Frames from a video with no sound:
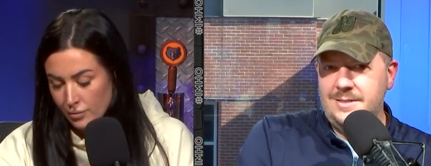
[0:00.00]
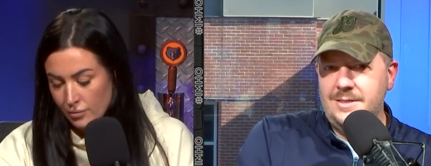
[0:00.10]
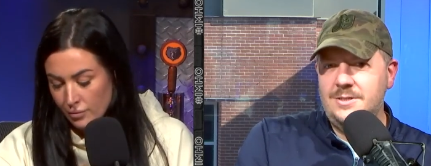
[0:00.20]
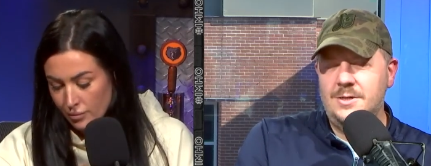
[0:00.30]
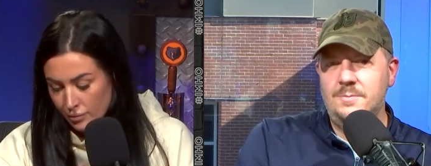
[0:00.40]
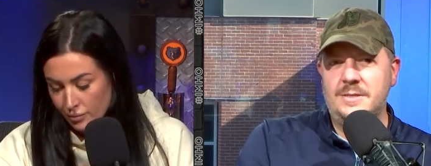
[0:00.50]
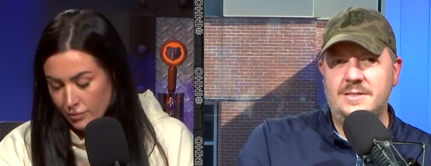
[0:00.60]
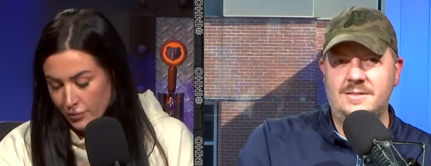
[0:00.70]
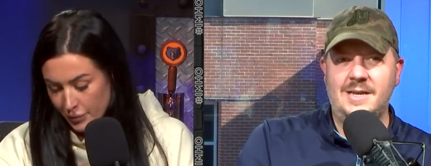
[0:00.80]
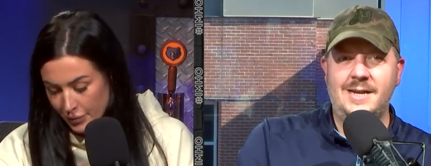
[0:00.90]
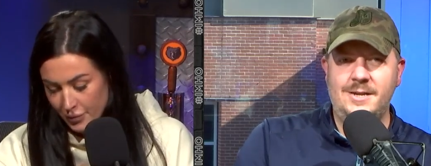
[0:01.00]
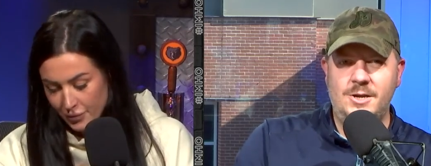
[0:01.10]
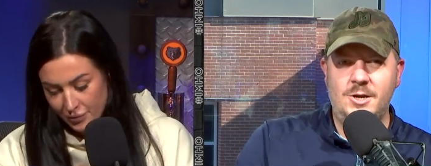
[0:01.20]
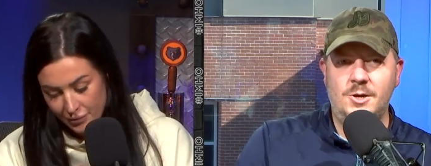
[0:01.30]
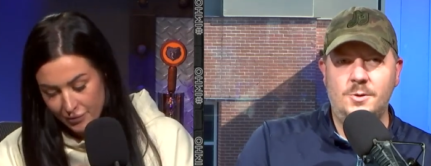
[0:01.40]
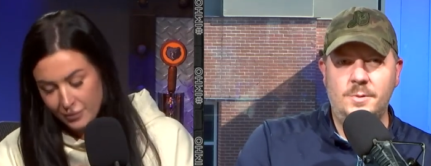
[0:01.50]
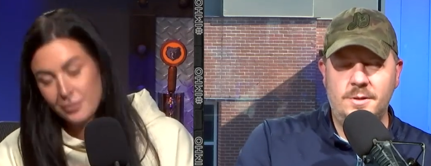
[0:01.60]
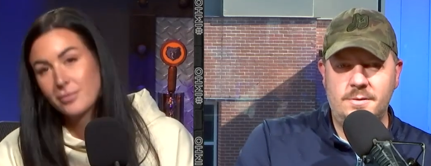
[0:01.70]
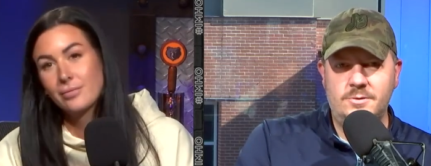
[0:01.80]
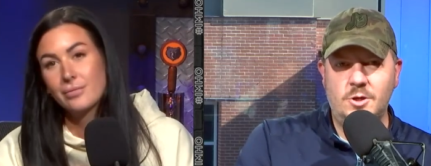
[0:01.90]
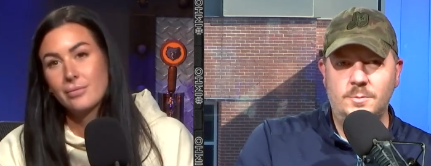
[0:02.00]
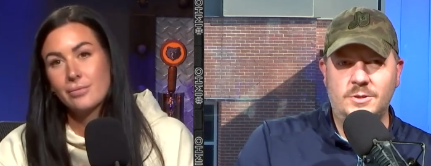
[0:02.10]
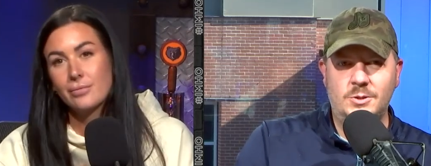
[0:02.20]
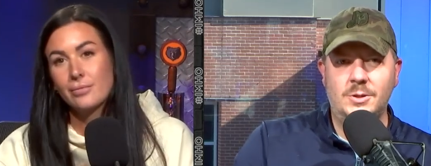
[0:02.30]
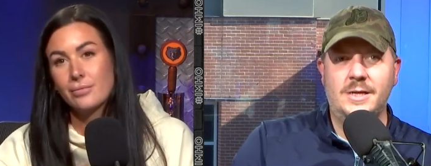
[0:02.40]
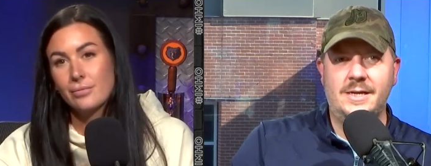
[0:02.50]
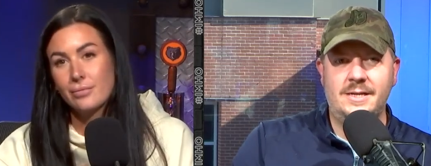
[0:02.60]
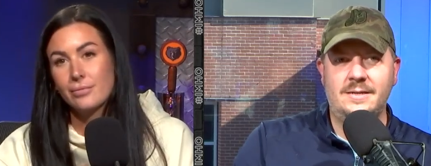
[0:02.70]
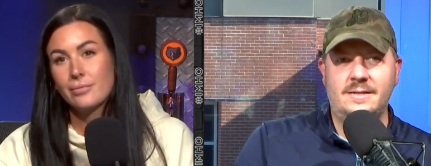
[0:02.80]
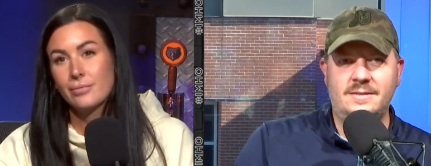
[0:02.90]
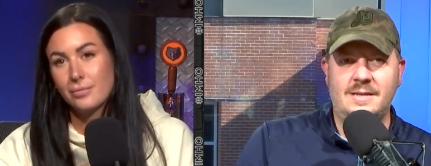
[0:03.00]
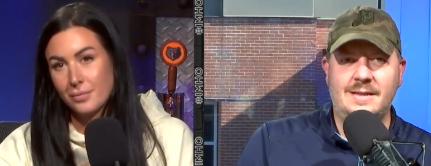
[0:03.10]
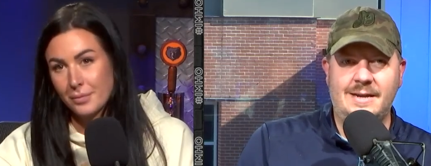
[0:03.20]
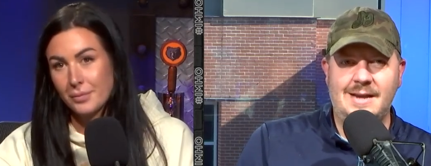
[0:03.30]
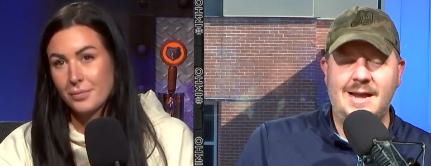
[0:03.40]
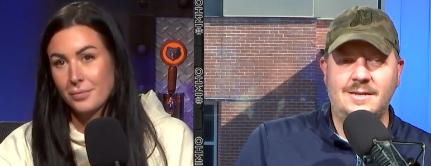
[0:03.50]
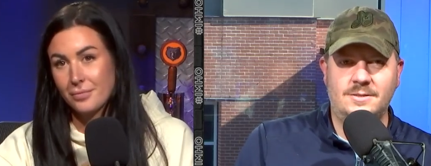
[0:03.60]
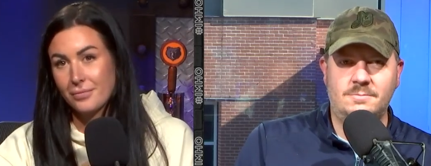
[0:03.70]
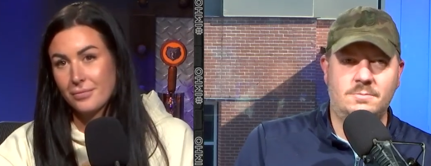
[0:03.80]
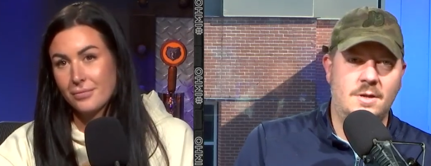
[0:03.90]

Speaker 1: system. It's a second year with Joe Mazzulla, and it's like not as